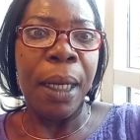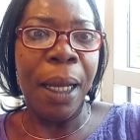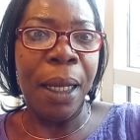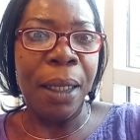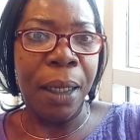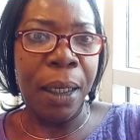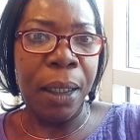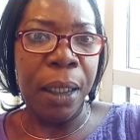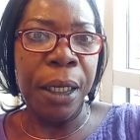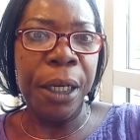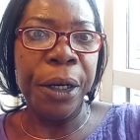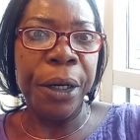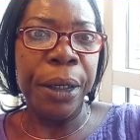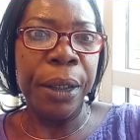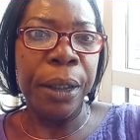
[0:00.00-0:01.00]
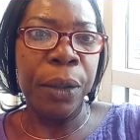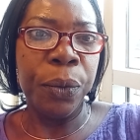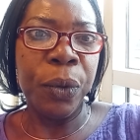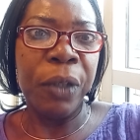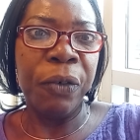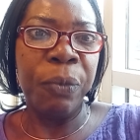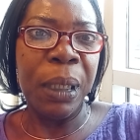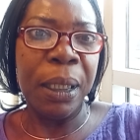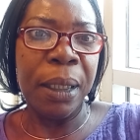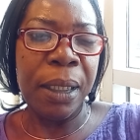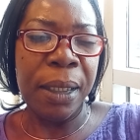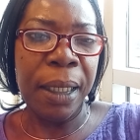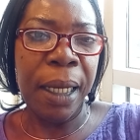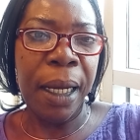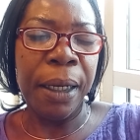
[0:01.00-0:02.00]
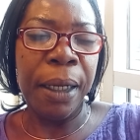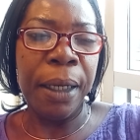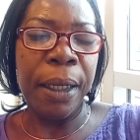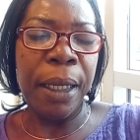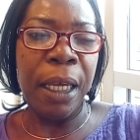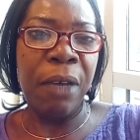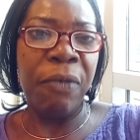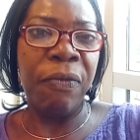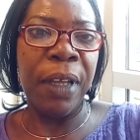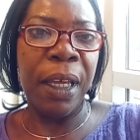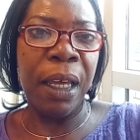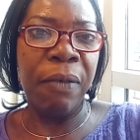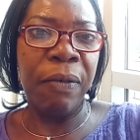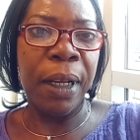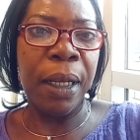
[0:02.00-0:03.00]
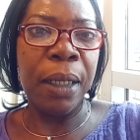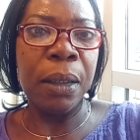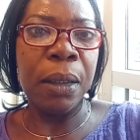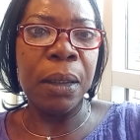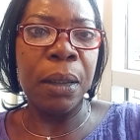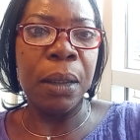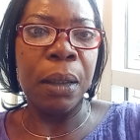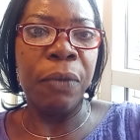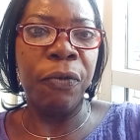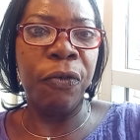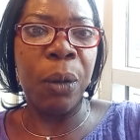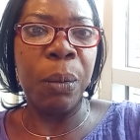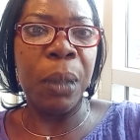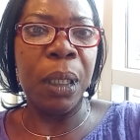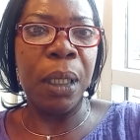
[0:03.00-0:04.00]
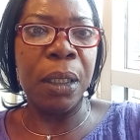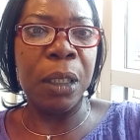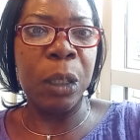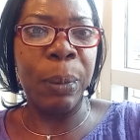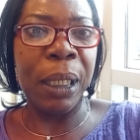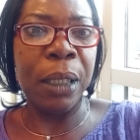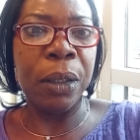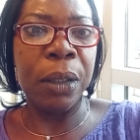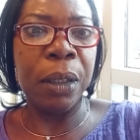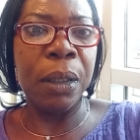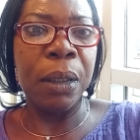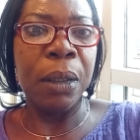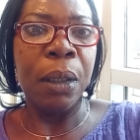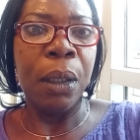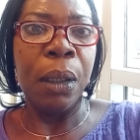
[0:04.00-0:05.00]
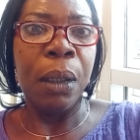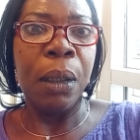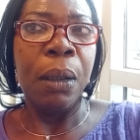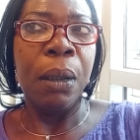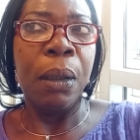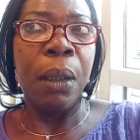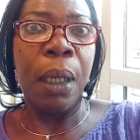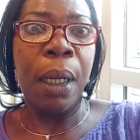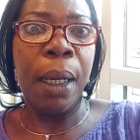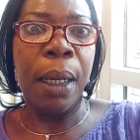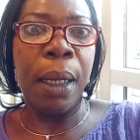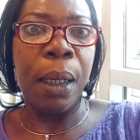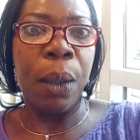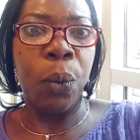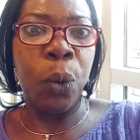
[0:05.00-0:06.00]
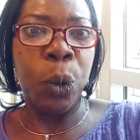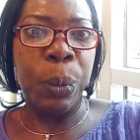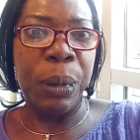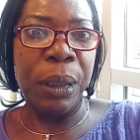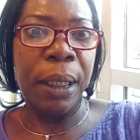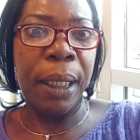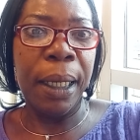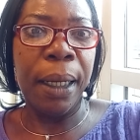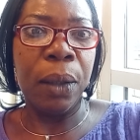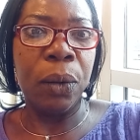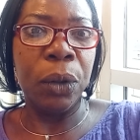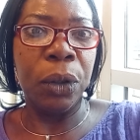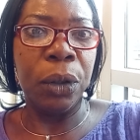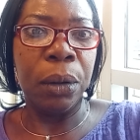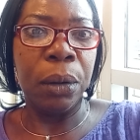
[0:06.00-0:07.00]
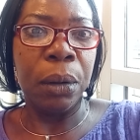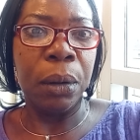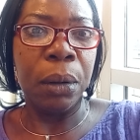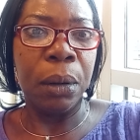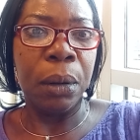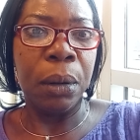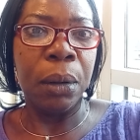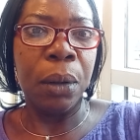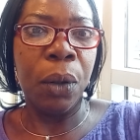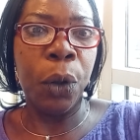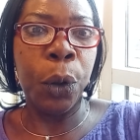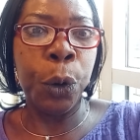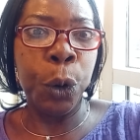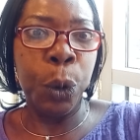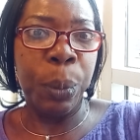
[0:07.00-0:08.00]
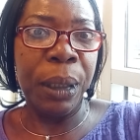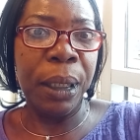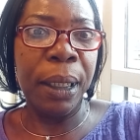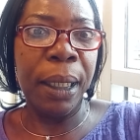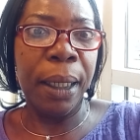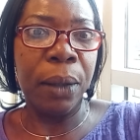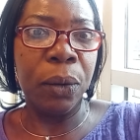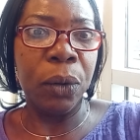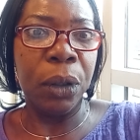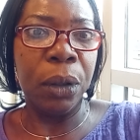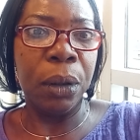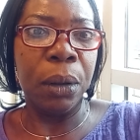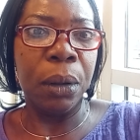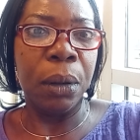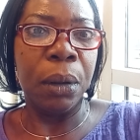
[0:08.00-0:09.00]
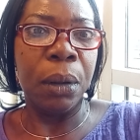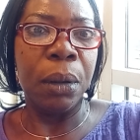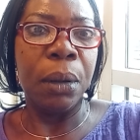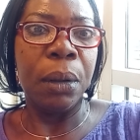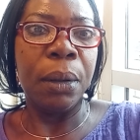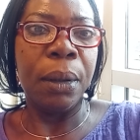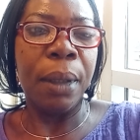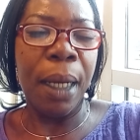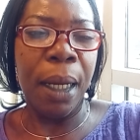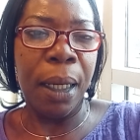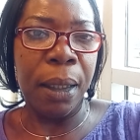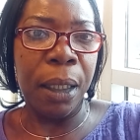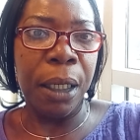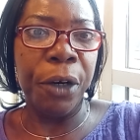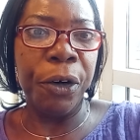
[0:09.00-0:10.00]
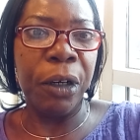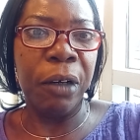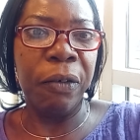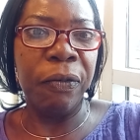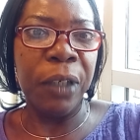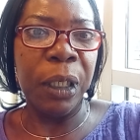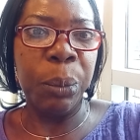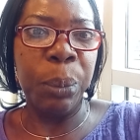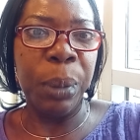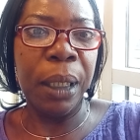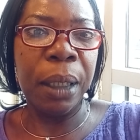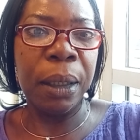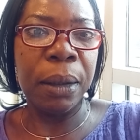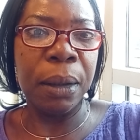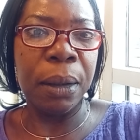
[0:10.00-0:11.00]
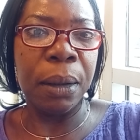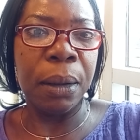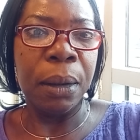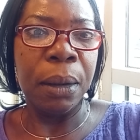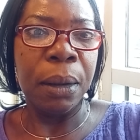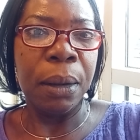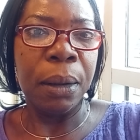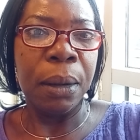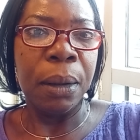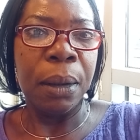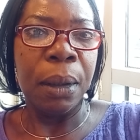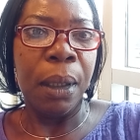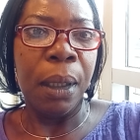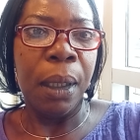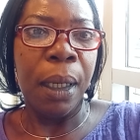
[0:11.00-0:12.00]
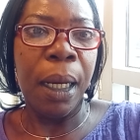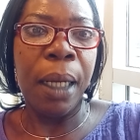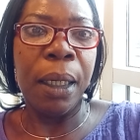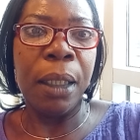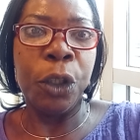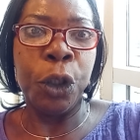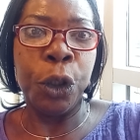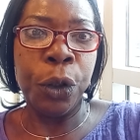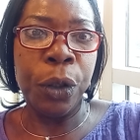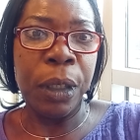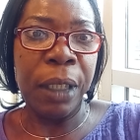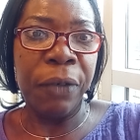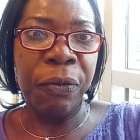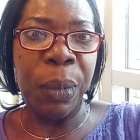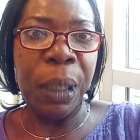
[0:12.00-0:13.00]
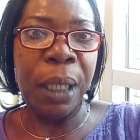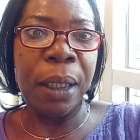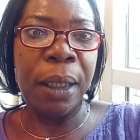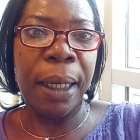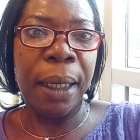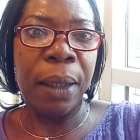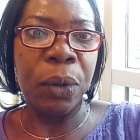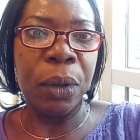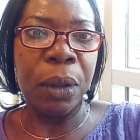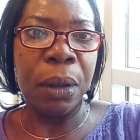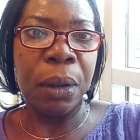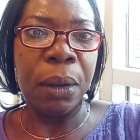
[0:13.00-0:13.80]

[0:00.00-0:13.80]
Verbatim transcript: at that hearing, it would have been decided if the evidence from the inspector uh, would be allowed or could be allowed at the hearing of the appeals. And it shouldn't have been allowed